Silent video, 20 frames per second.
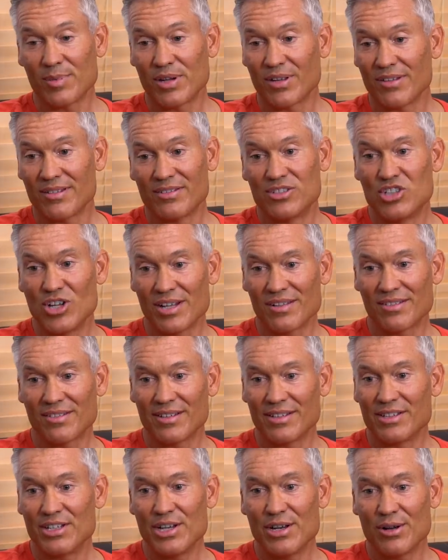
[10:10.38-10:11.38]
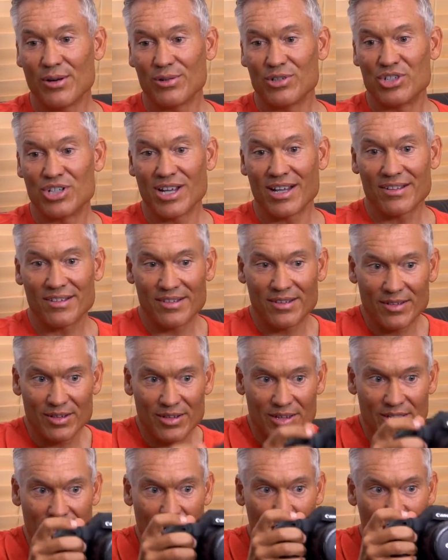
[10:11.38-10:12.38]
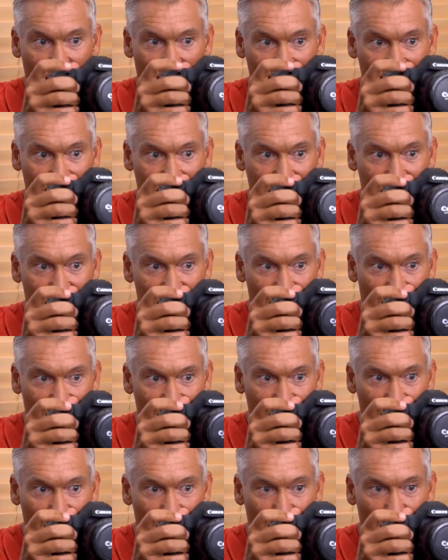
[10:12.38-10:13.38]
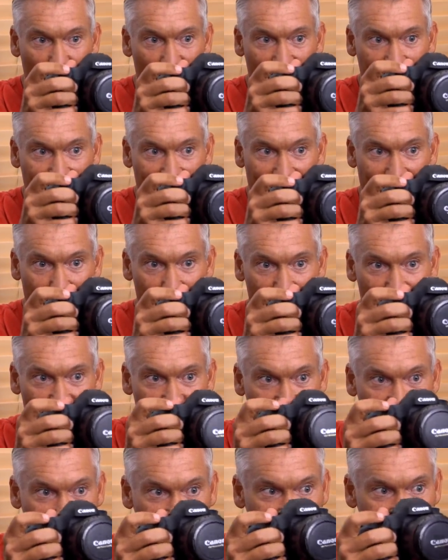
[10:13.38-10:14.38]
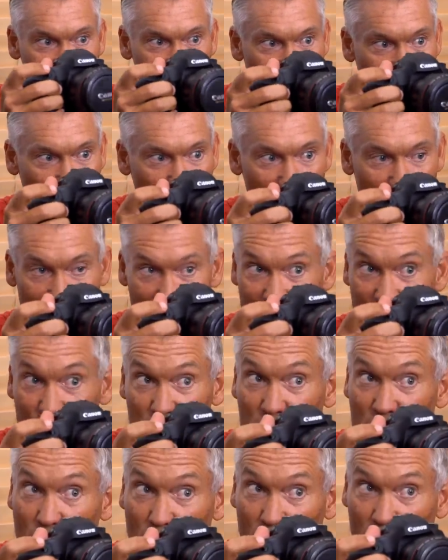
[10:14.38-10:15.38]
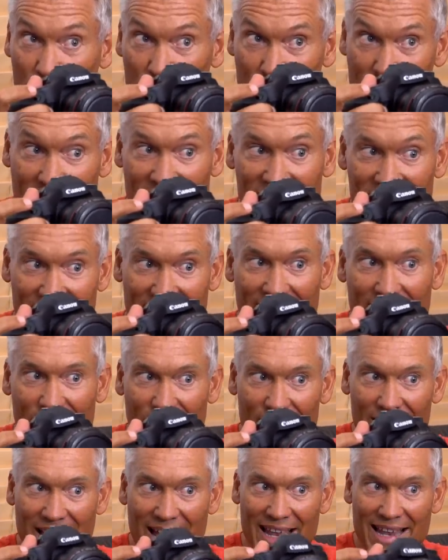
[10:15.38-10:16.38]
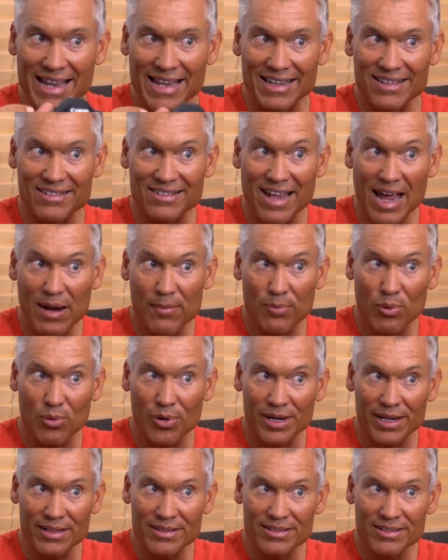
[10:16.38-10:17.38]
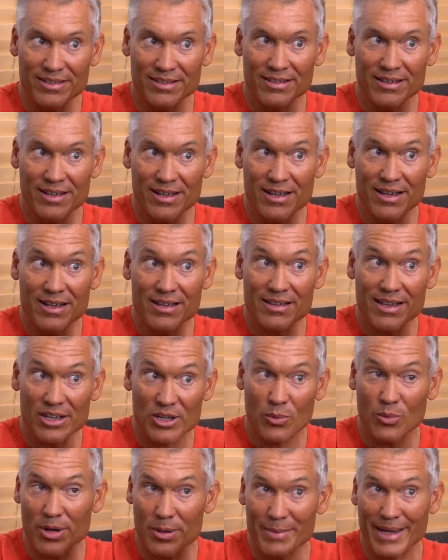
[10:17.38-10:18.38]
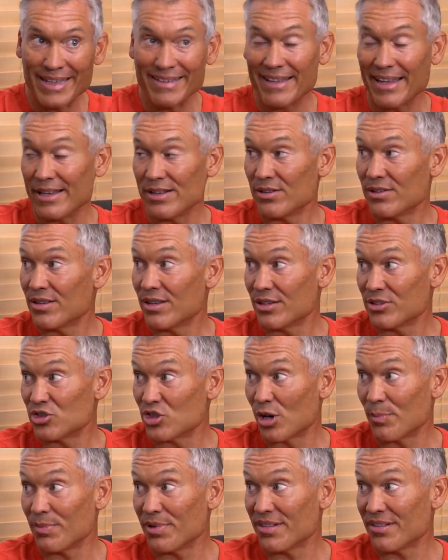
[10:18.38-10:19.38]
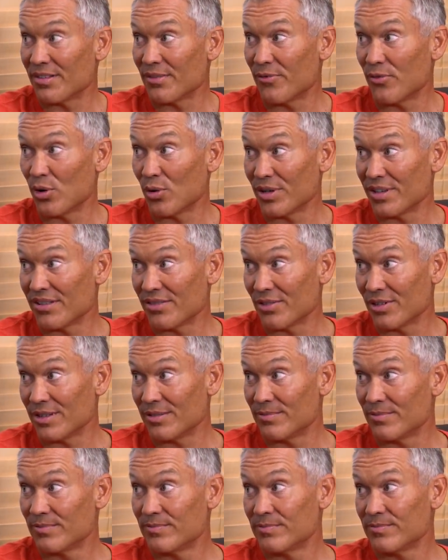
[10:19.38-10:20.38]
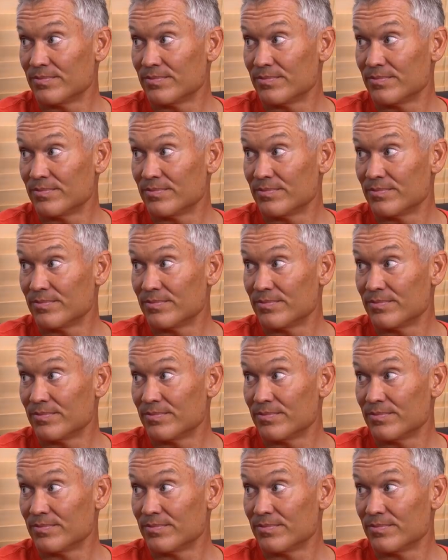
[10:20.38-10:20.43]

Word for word: because just you know just depressing the shutter, you're moving the camera just enough yep. that you don't you're not staying on that exact point that you want to maintain the sharpest focus on.